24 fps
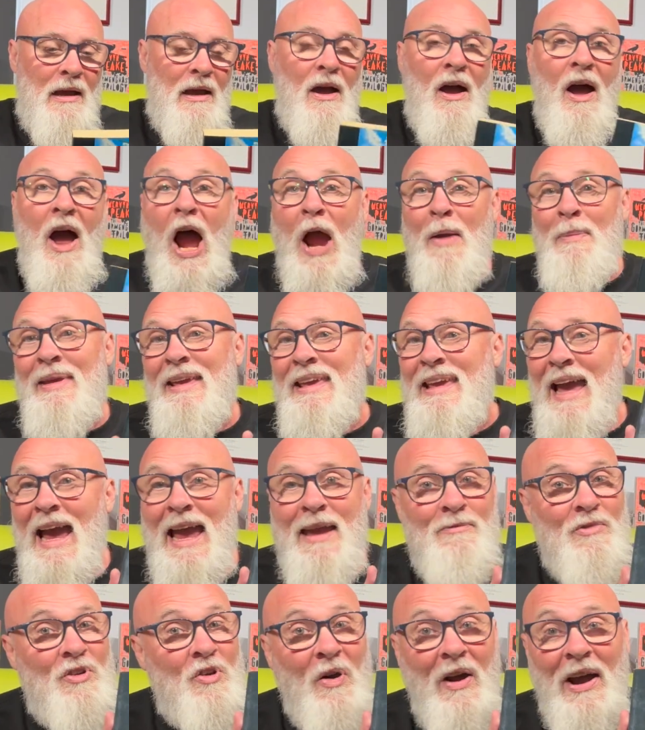I
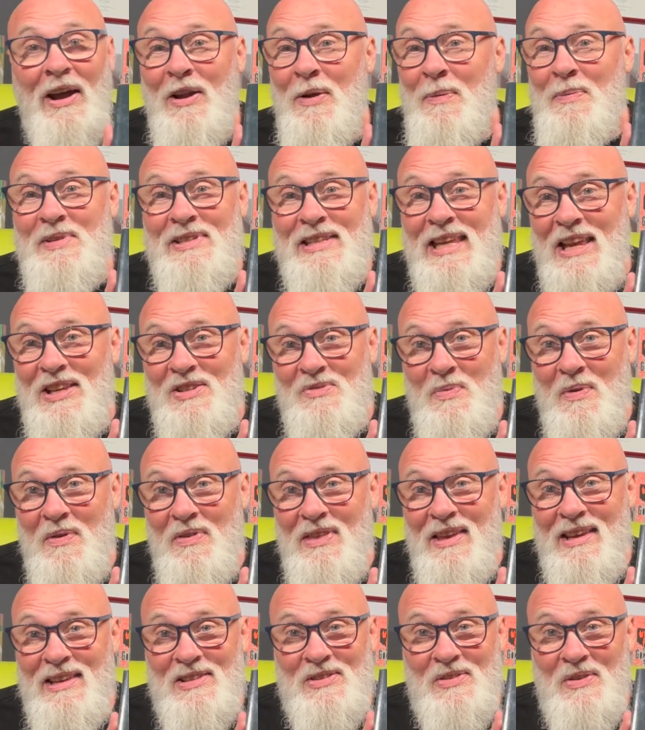became quite obsessed with
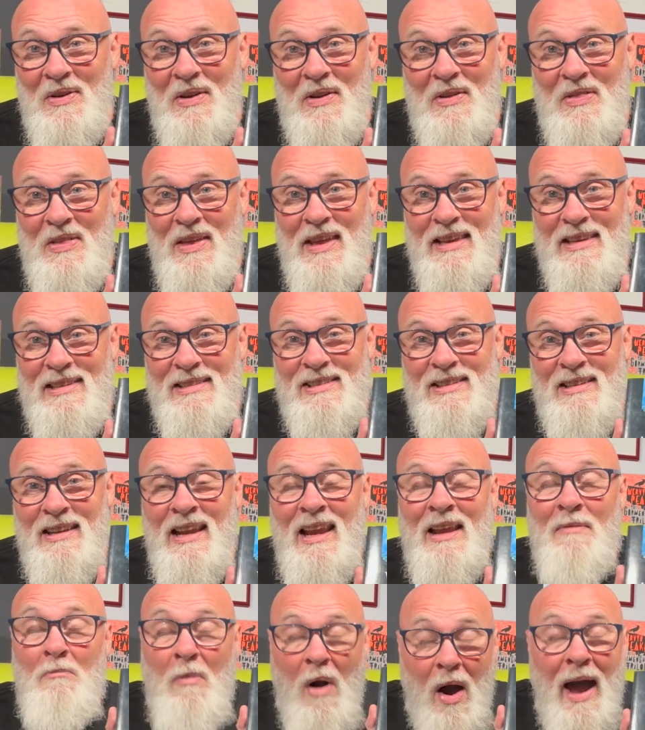these sort of things,
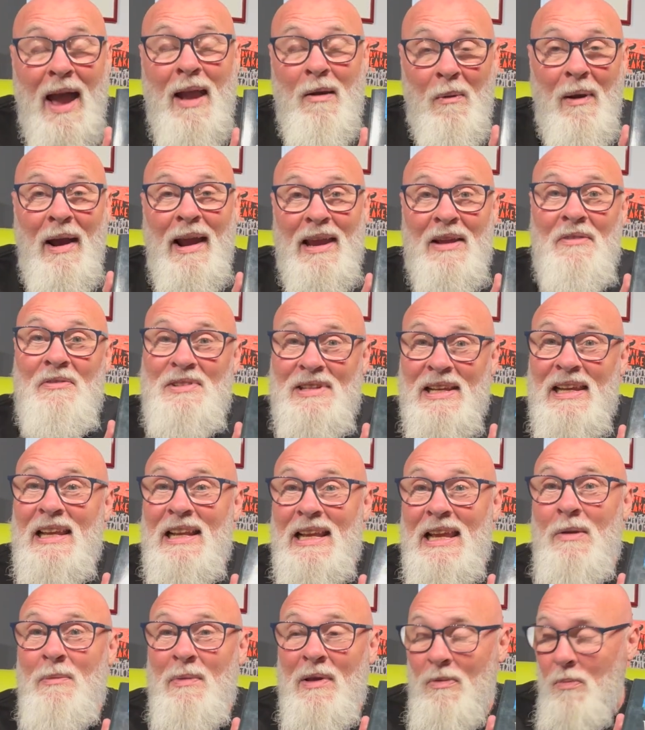my way of
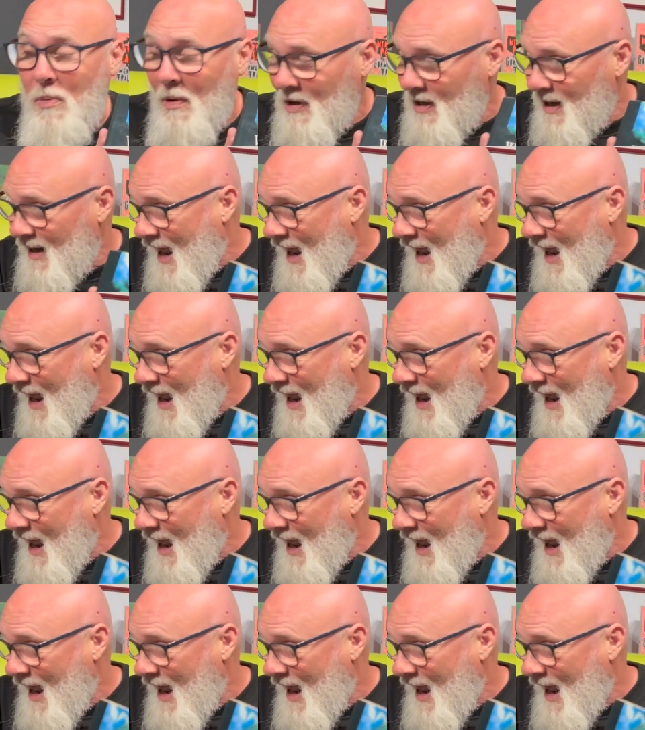dealing with what had